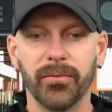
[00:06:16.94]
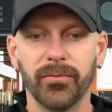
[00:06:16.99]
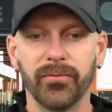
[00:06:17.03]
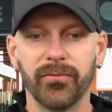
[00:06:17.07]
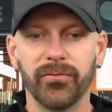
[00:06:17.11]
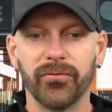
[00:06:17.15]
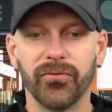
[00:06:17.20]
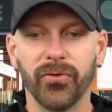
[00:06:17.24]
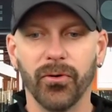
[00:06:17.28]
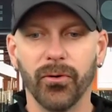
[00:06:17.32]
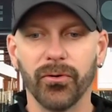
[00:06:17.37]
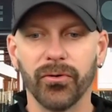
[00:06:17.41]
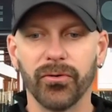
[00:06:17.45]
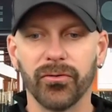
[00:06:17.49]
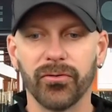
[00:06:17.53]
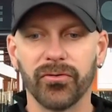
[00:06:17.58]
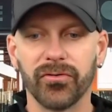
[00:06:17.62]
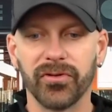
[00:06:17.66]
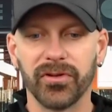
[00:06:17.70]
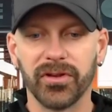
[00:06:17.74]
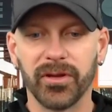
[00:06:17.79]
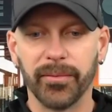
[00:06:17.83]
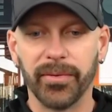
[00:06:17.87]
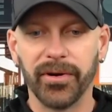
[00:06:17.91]
photos
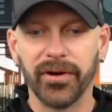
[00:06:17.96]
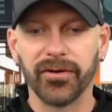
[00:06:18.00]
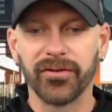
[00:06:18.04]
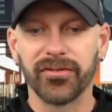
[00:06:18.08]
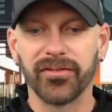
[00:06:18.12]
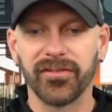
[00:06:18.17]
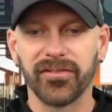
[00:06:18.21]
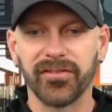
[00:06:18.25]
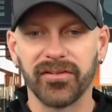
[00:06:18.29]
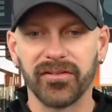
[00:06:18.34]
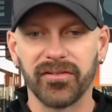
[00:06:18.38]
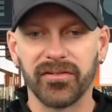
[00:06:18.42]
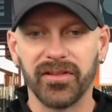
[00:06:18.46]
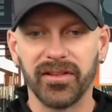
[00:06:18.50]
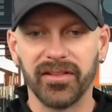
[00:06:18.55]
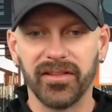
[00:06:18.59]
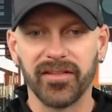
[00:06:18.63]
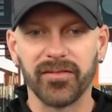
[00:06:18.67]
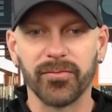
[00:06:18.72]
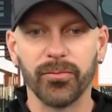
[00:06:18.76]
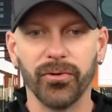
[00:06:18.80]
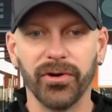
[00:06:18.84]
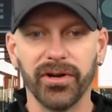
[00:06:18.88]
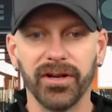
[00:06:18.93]
and comparisons at this
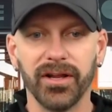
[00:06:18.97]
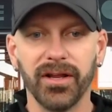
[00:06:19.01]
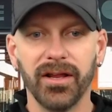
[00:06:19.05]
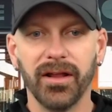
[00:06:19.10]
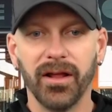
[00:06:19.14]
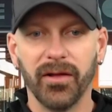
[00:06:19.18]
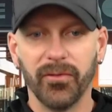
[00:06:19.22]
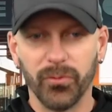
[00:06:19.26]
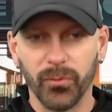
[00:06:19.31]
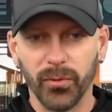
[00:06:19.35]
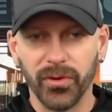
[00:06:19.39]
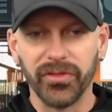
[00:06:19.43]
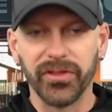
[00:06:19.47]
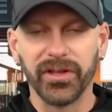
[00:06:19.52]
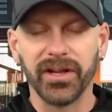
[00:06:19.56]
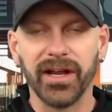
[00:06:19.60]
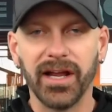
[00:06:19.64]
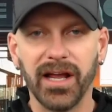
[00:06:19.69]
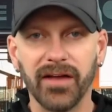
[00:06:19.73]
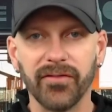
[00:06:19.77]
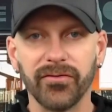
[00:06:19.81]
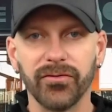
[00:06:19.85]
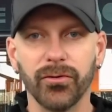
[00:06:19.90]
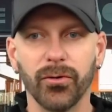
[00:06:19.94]
point. The one thing I
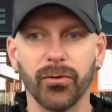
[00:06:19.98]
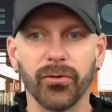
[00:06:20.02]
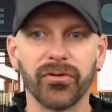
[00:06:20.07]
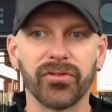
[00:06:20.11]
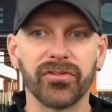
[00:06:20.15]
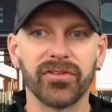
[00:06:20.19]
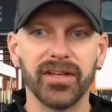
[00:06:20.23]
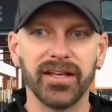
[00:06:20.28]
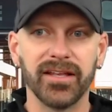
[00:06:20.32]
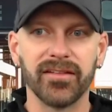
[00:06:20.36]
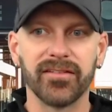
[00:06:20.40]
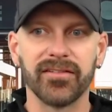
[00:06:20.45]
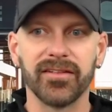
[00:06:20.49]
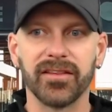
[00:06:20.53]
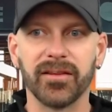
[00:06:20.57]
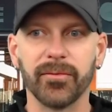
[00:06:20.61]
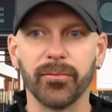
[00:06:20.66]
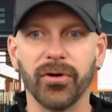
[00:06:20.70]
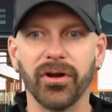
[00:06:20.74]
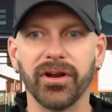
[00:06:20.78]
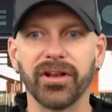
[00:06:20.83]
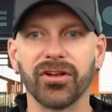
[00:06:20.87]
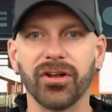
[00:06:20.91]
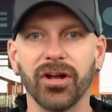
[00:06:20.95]
have noticed is that the
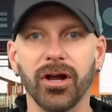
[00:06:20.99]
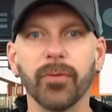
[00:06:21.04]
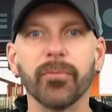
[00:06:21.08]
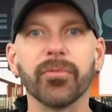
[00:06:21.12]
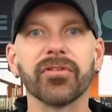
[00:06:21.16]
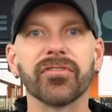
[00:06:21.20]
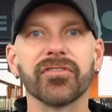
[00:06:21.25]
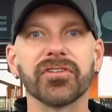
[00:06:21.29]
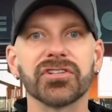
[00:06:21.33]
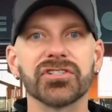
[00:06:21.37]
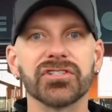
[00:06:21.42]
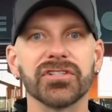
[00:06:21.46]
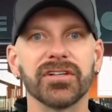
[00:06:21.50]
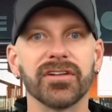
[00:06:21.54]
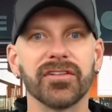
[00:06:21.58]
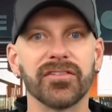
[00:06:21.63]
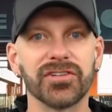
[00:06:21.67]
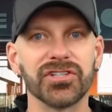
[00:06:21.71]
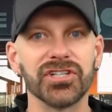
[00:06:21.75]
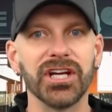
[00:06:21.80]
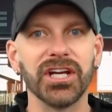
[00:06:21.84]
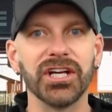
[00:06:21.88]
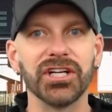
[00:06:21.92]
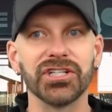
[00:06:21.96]
body composition is
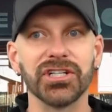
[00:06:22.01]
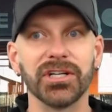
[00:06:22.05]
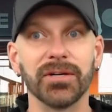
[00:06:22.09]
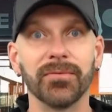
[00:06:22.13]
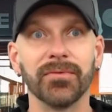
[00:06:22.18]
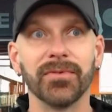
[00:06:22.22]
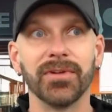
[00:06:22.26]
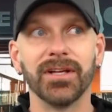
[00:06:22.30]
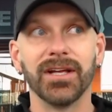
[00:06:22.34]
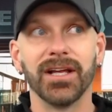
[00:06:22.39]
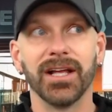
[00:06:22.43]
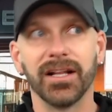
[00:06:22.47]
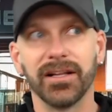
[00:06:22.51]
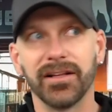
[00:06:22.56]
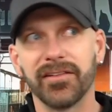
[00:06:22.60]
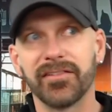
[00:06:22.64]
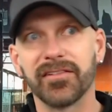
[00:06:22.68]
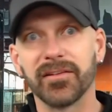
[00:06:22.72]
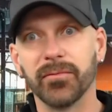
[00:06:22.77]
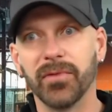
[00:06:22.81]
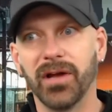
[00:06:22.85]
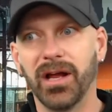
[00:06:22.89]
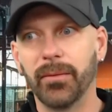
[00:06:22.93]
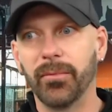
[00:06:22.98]
changing, at least in
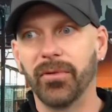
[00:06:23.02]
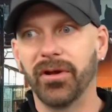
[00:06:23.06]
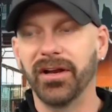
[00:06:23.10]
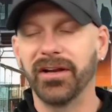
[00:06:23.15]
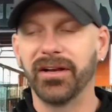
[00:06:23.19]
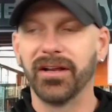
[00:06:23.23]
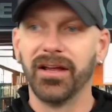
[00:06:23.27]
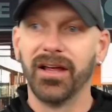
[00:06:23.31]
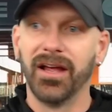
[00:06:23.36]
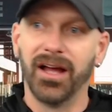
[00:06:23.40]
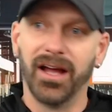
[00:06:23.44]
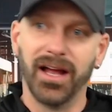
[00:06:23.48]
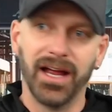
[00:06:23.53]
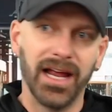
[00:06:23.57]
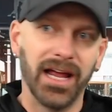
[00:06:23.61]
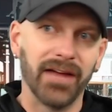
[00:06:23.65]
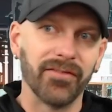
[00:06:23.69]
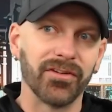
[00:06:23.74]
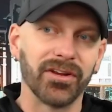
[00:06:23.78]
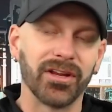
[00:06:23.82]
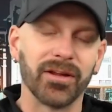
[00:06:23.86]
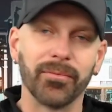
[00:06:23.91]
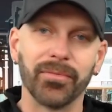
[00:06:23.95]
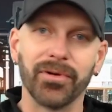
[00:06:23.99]
my mind. I
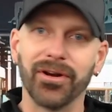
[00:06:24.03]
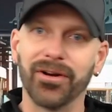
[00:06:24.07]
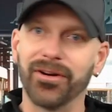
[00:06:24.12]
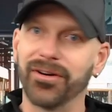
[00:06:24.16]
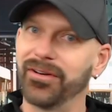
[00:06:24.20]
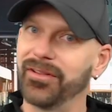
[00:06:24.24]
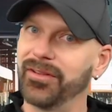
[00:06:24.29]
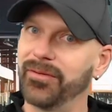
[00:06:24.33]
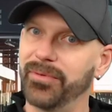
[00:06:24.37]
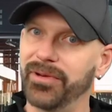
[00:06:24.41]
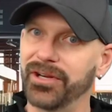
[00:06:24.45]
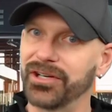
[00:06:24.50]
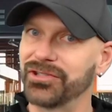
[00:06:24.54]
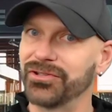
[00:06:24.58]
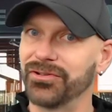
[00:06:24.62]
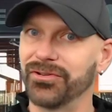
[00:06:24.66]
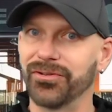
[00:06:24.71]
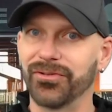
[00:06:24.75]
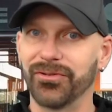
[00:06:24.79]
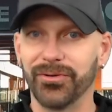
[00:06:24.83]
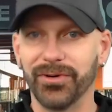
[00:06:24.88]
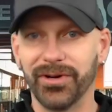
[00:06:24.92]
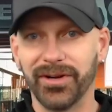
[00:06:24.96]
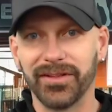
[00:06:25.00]
haven't compared the pictures
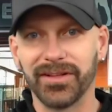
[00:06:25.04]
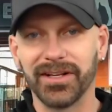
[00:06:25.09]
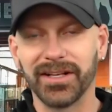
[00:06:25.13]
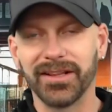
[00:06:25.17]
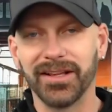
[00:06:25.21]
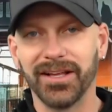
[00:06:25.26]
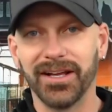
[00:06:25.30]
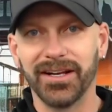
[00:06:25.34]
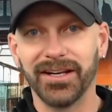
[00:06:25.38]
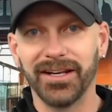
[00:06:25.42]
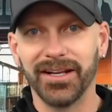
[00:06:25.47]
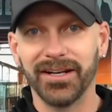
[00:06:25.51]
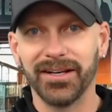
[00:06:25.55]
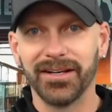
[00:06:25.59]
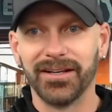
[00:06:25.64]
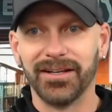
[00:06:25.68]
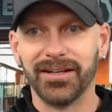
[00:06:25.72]
or anything like that yet,